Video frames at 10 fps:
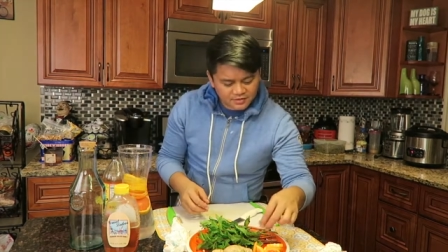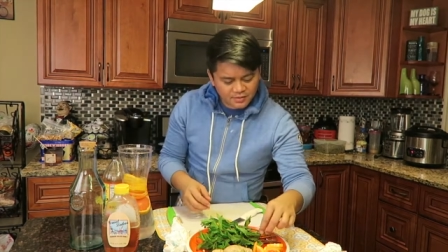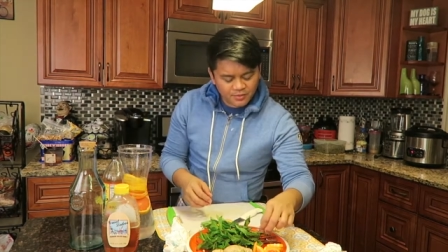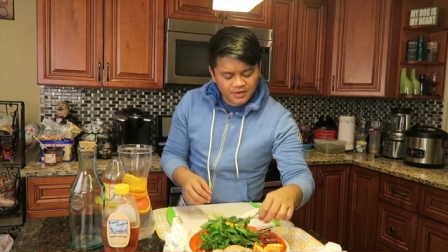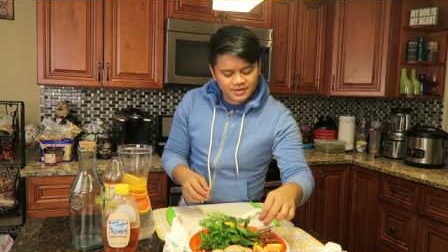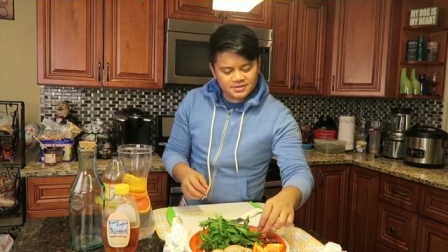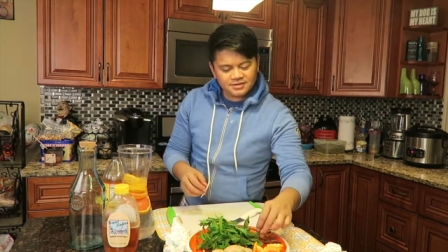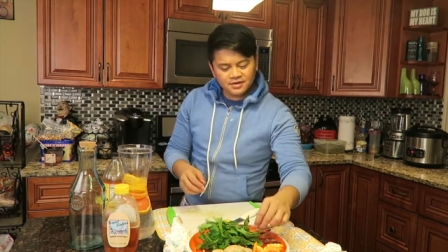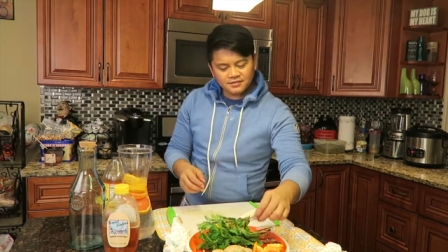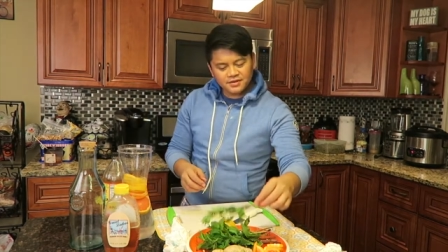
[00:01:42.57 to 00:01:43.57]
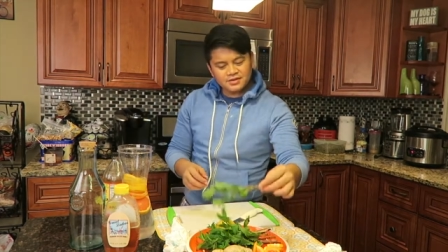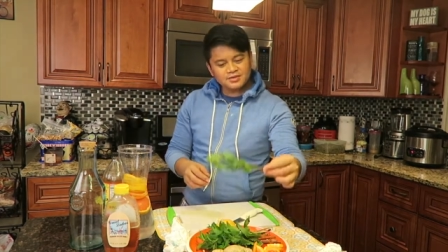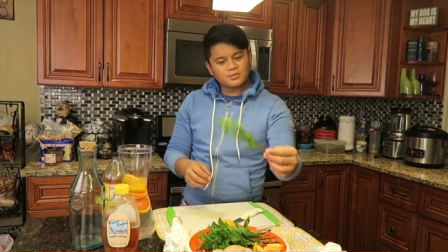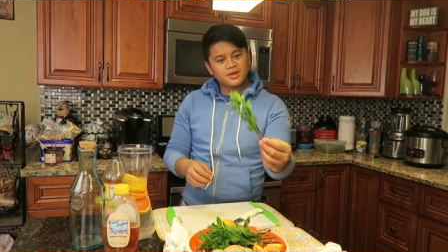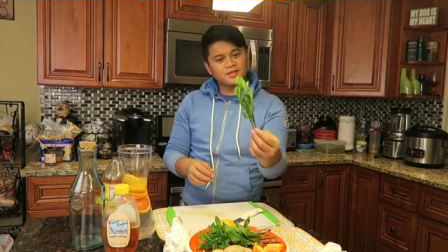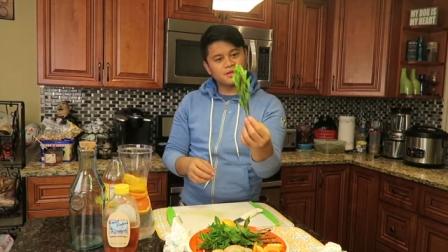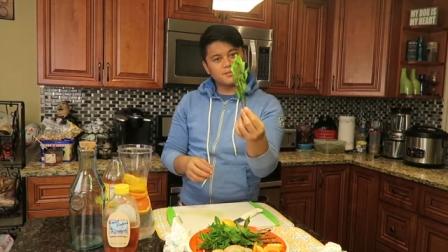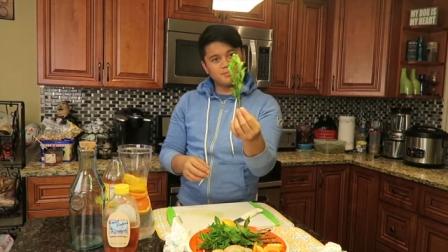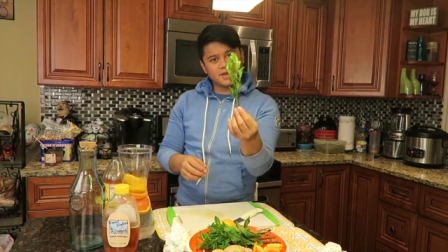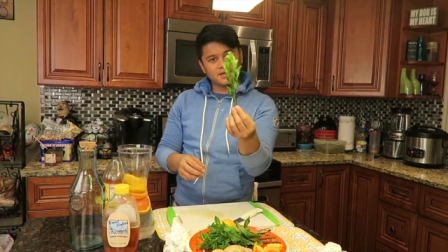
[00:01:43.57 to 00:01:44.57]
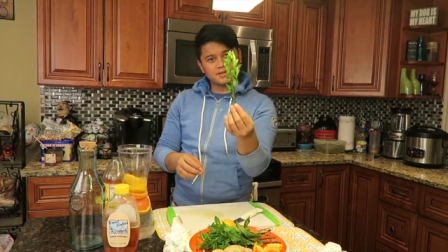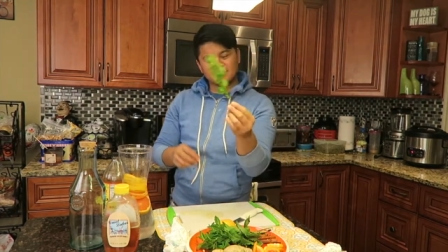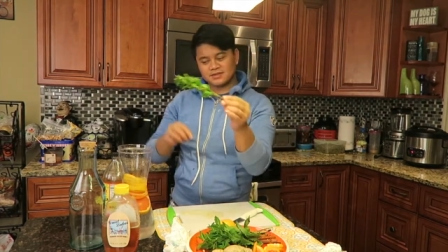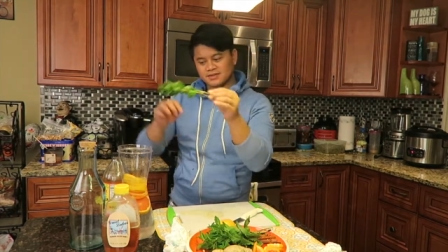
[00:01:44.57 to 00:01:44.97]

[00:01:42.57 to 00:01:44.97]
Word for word: Then we're gonna stuff this with mint,